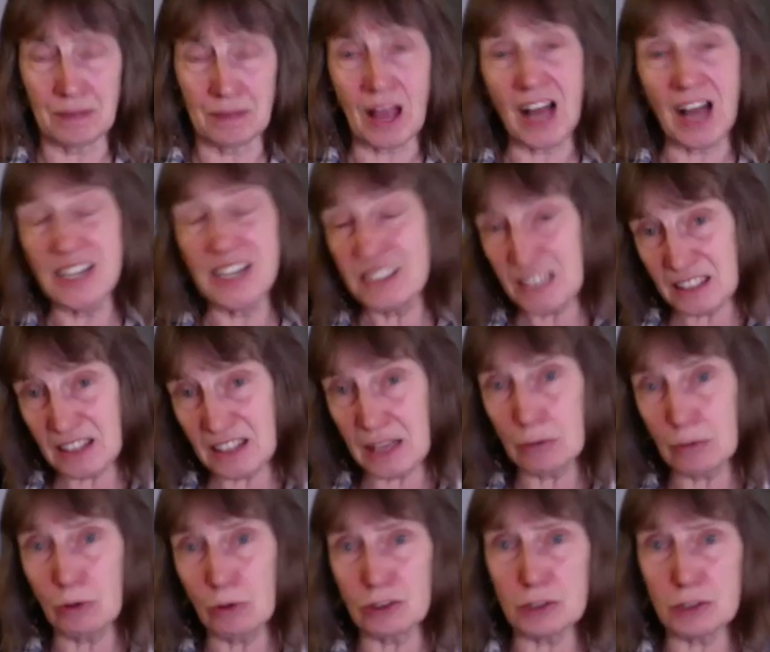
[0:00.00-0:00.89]
And did
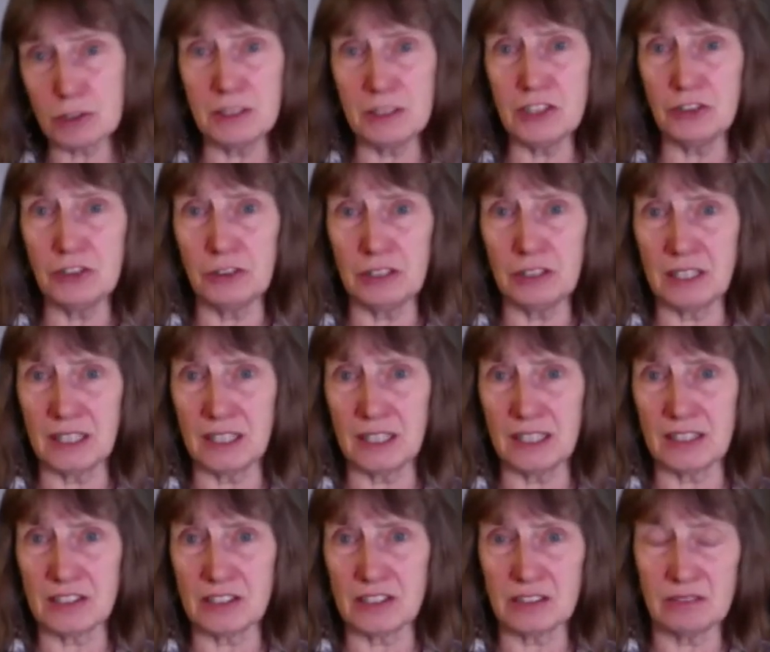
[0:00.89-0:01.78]
they want to be doing
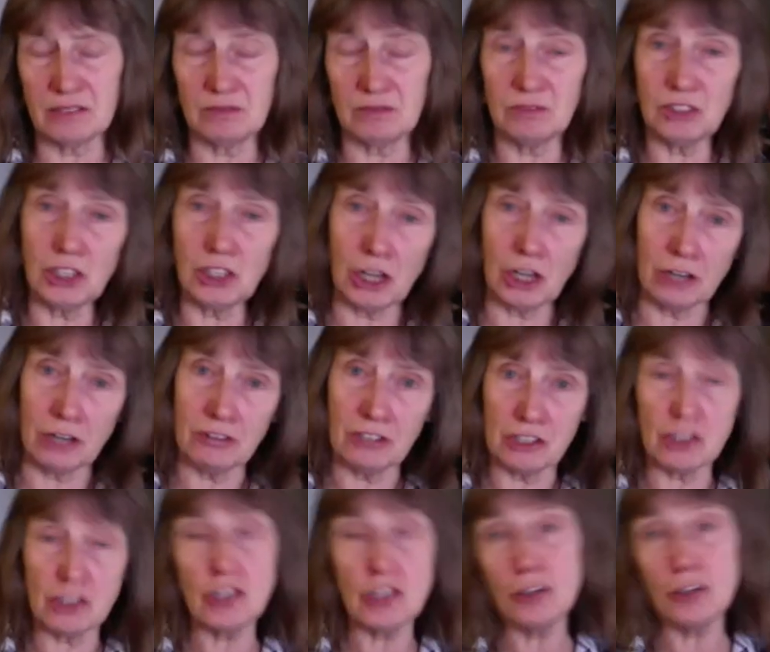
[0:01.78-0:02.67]
it you know,
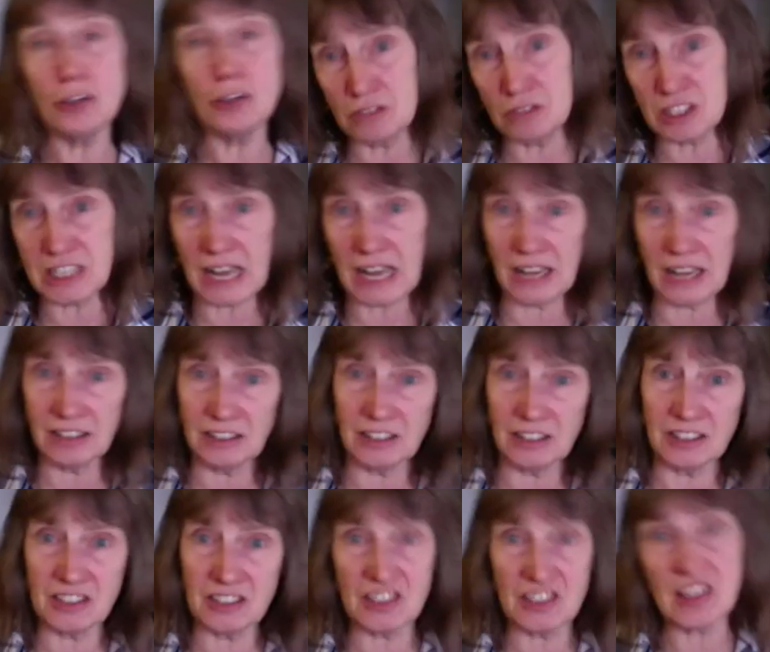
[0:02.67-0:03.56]
two
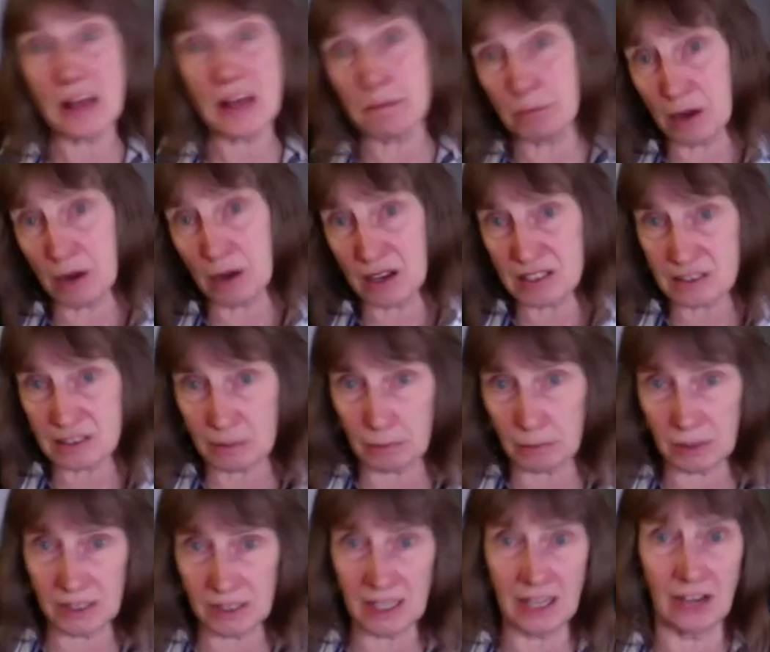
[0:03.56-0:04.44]
standards set by
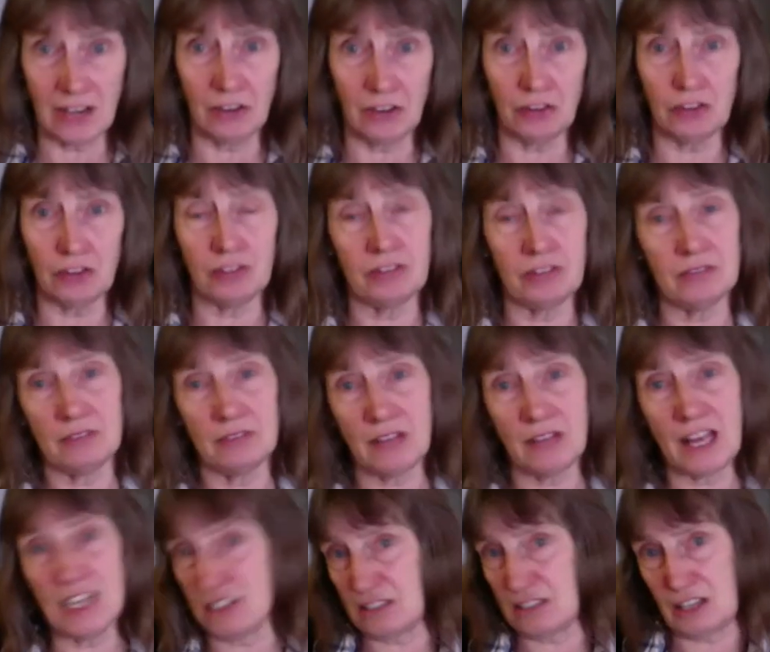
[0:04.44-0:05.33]
somebody else,
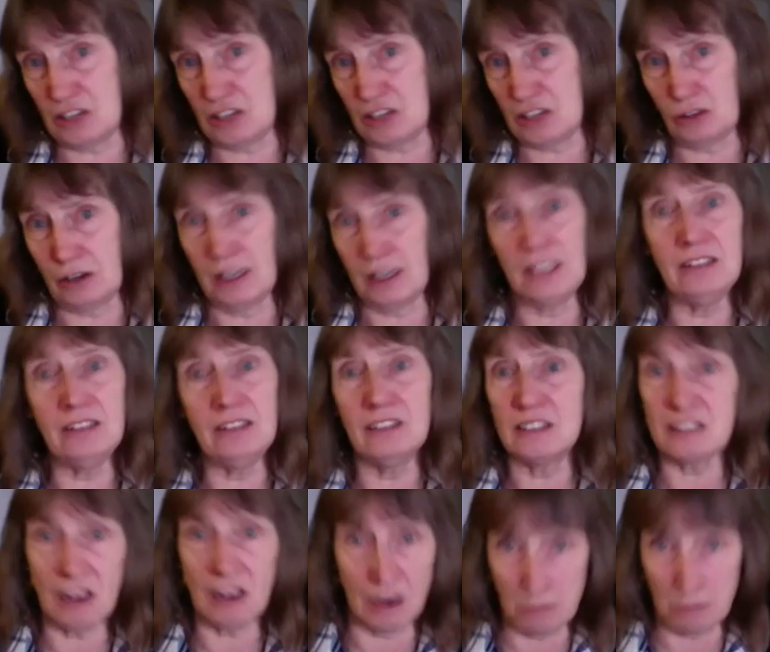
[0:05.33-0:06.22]
etc., in the
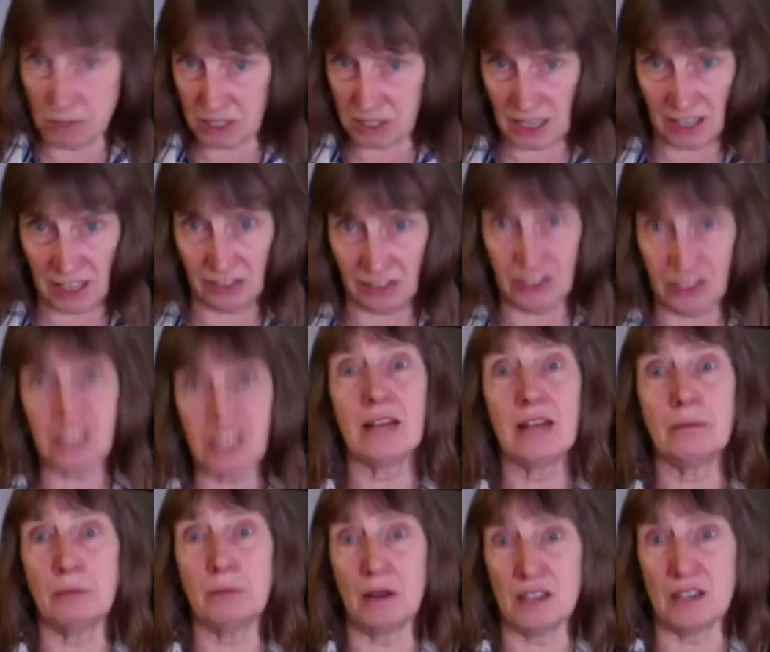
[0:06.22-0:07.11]
timescale
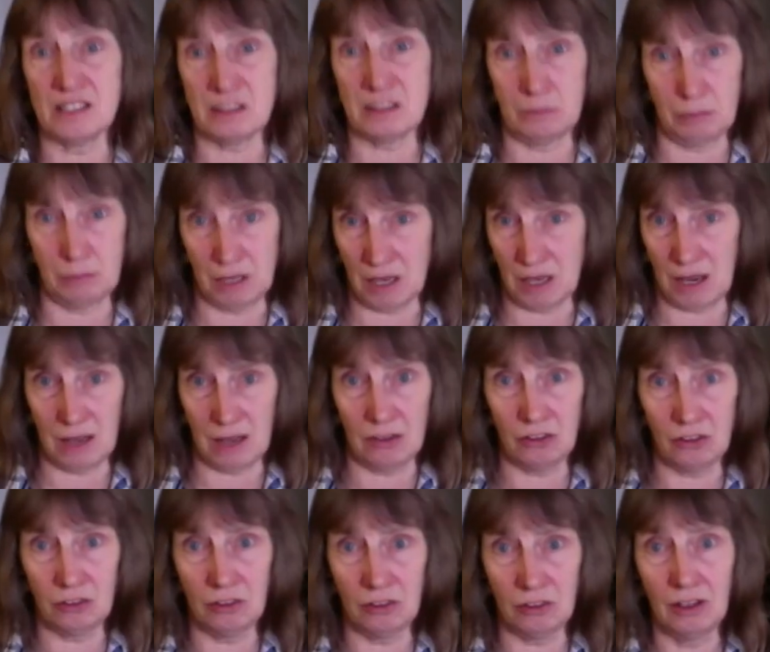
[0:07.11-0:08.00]
set by somebody
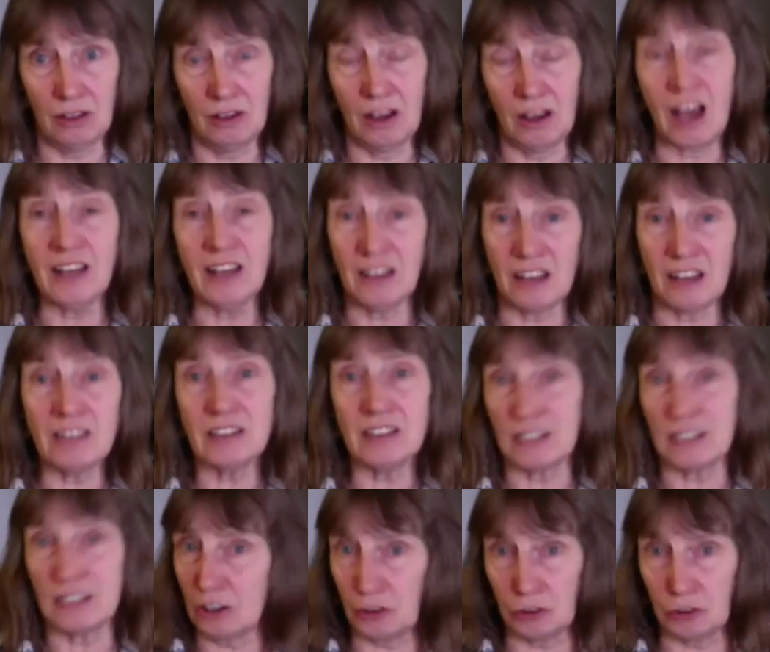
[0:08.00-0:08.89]
else. And I
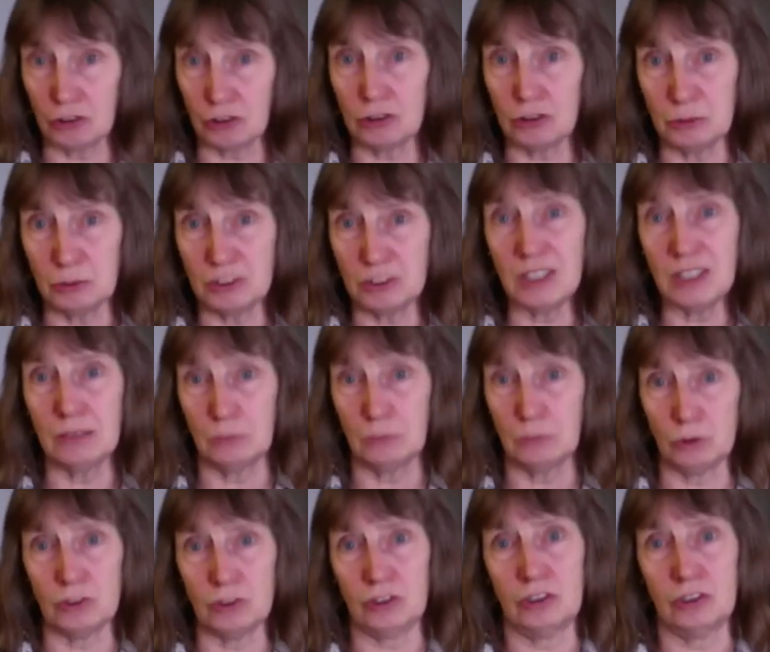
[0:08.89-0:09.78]
think a lot of groups didn't
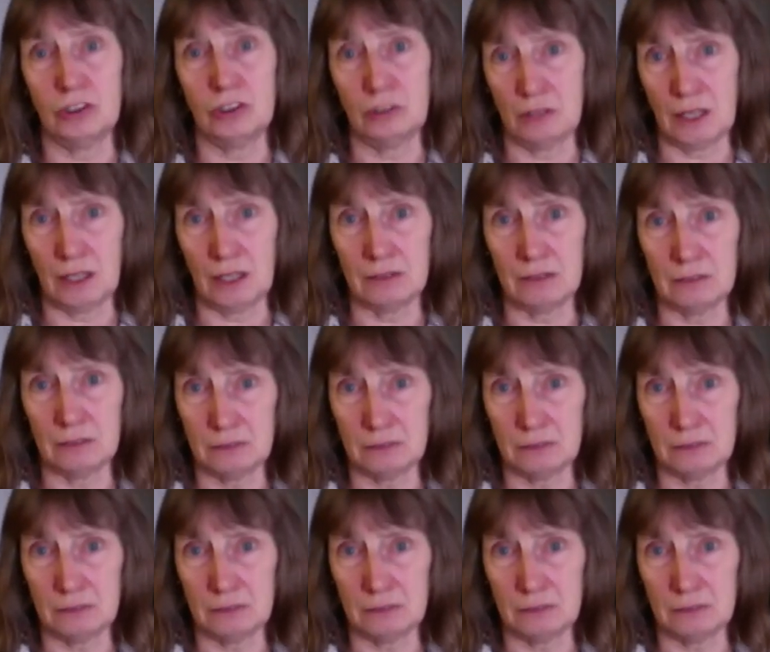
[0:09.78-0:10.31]
want to do that.